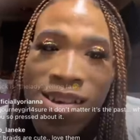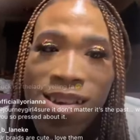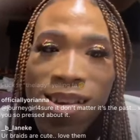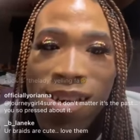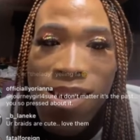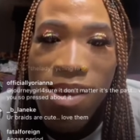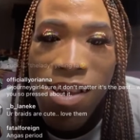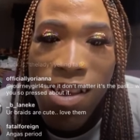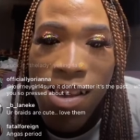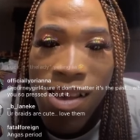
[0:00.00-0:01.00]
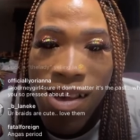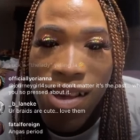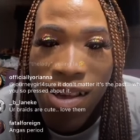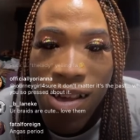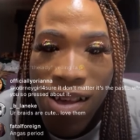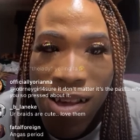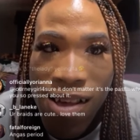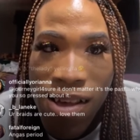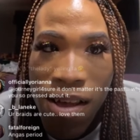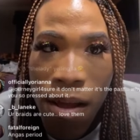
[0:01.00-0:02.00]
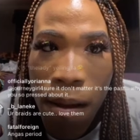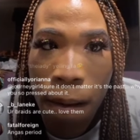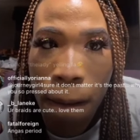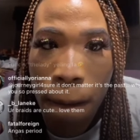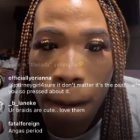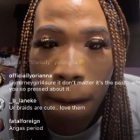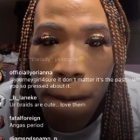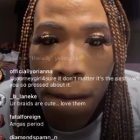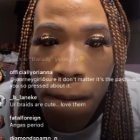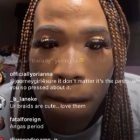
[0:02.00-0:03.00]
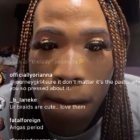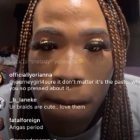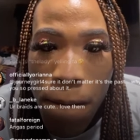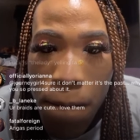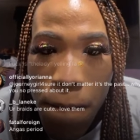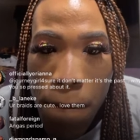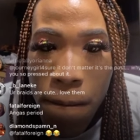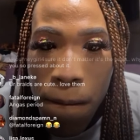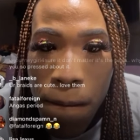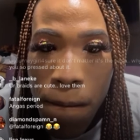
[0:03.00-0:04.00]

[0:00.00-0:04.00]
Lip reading: (silence)